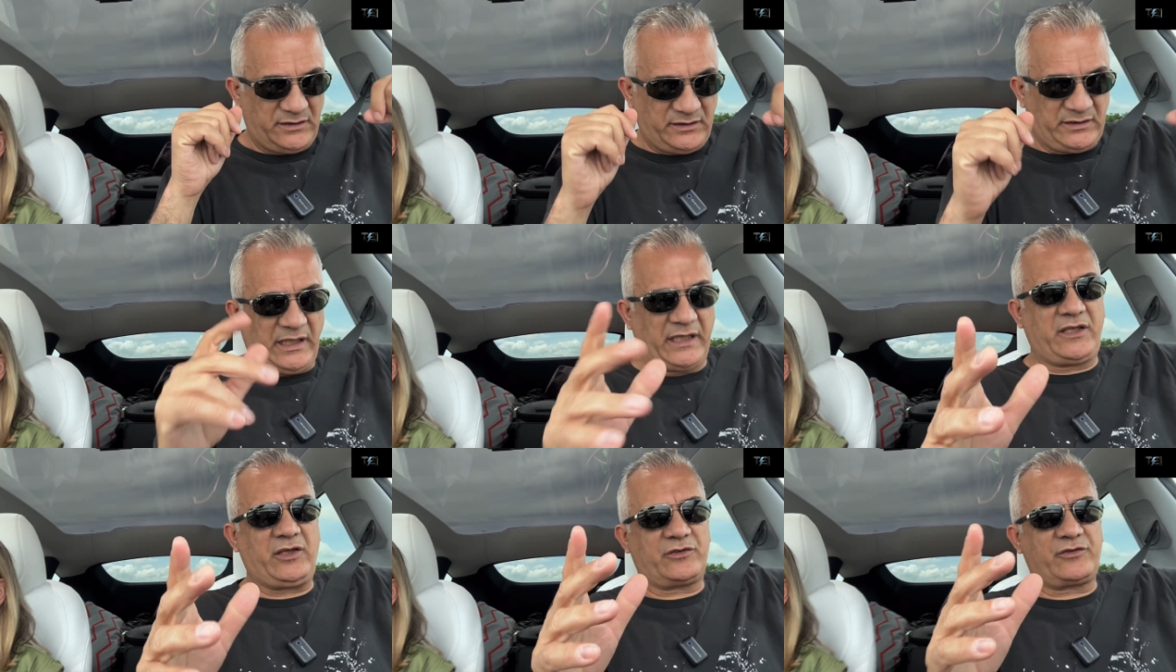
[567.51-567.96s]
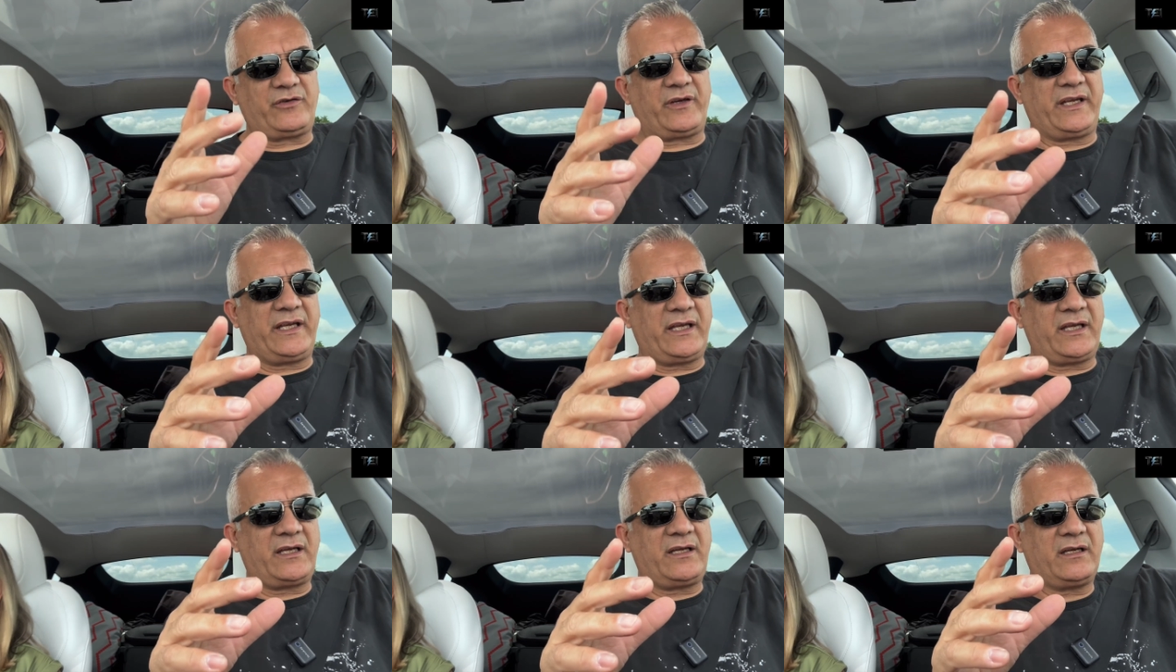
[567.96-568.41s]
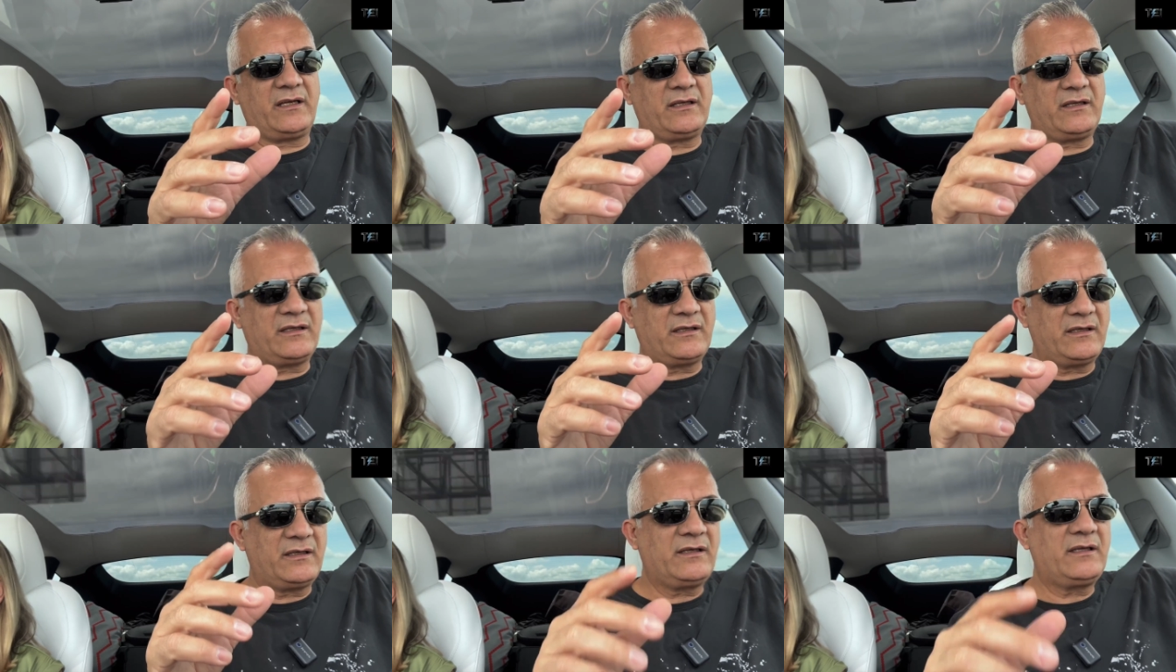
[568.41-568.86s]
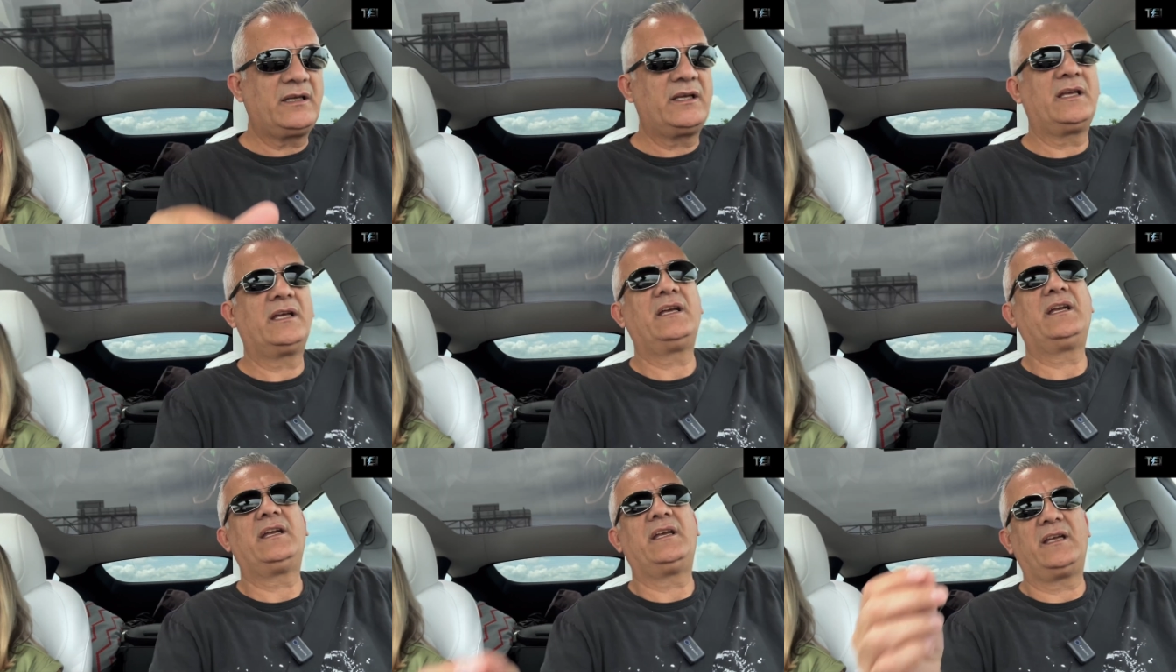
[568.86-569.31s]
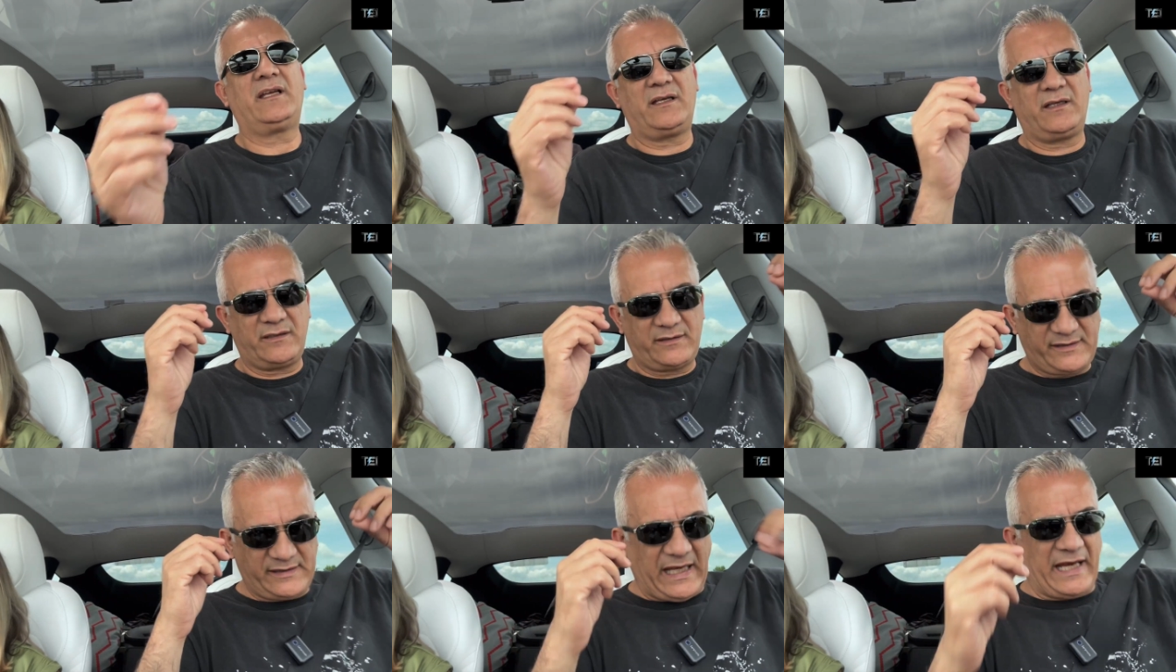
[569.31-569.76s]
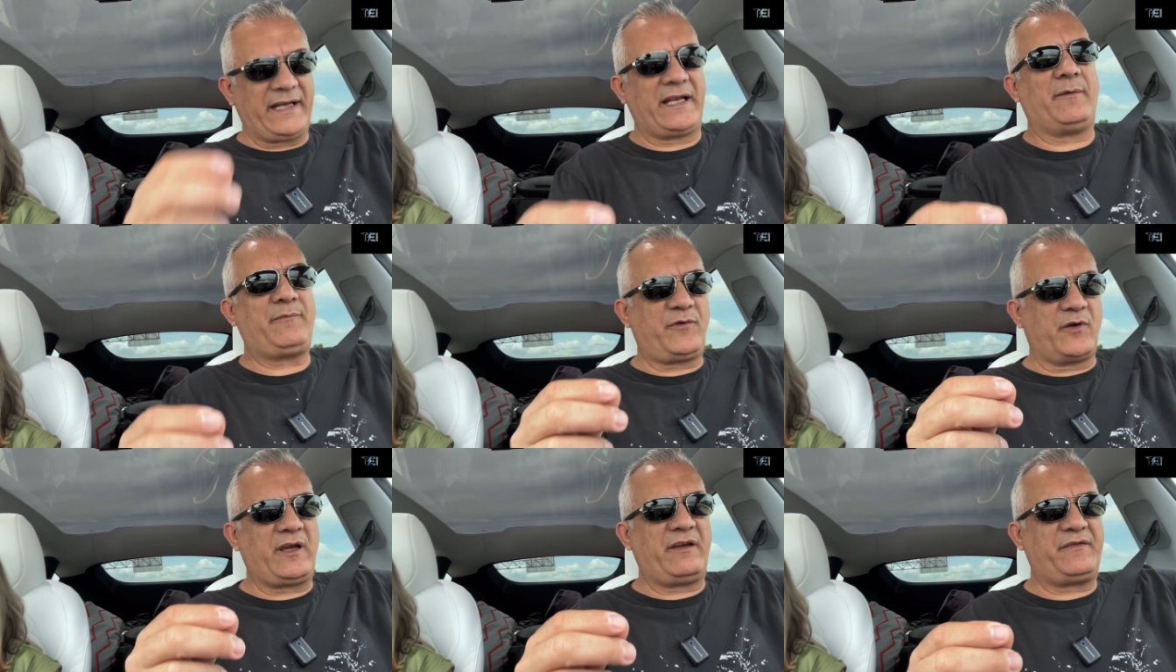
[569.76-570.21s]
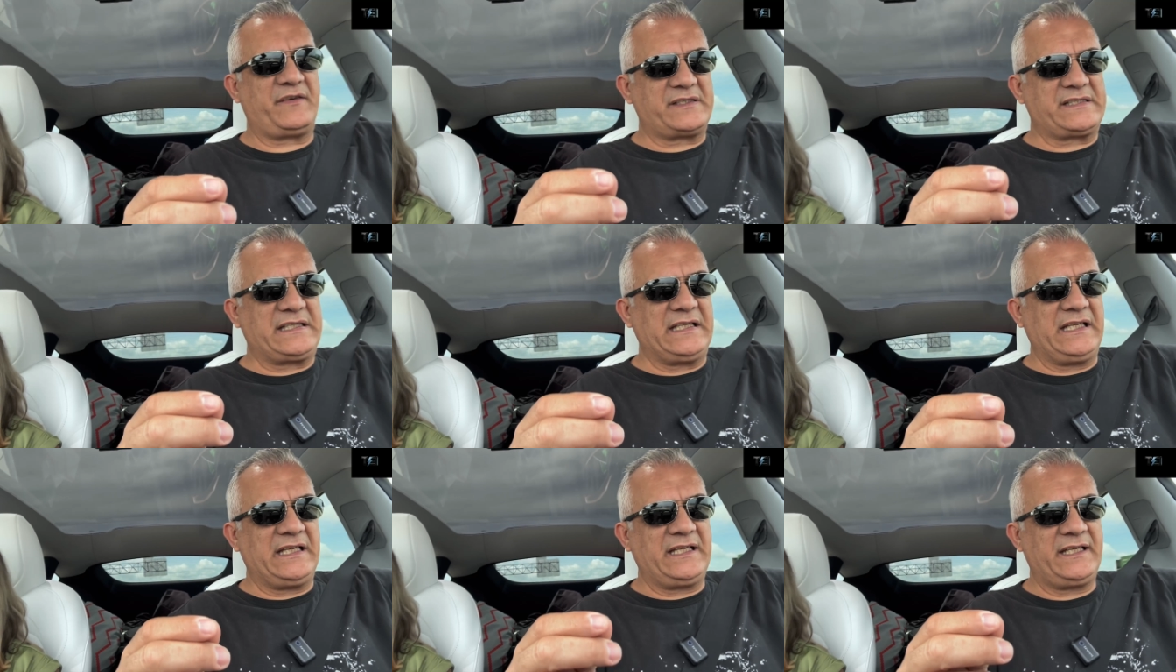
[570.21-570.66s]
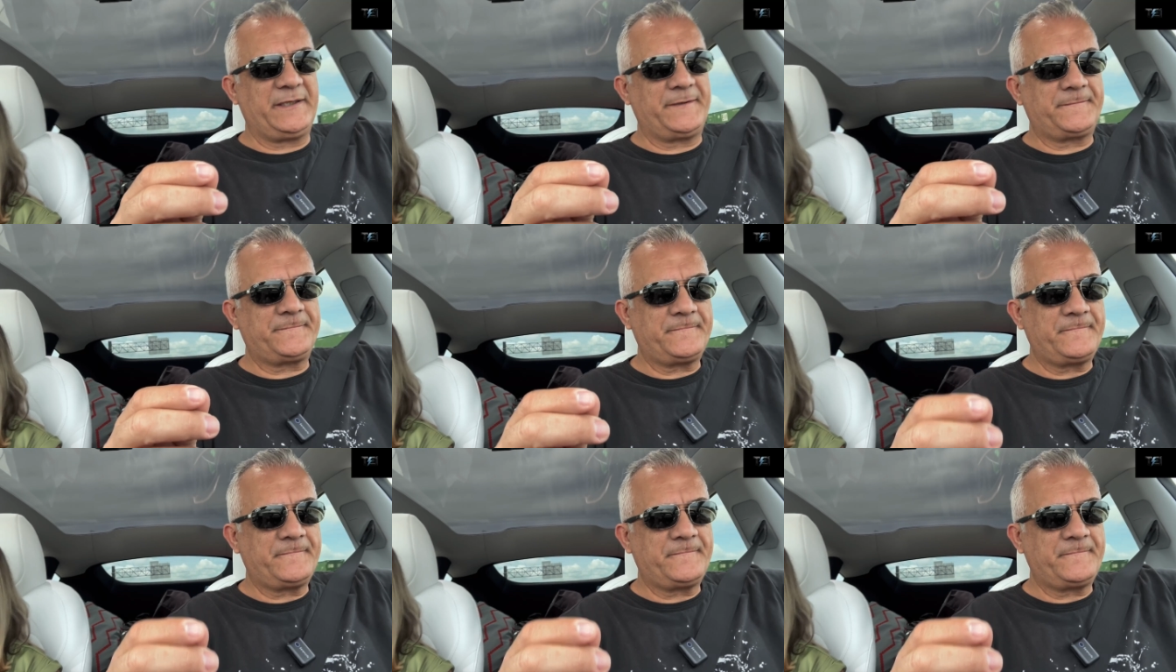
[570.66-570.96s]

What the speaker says: take your drink, sign up for FSD.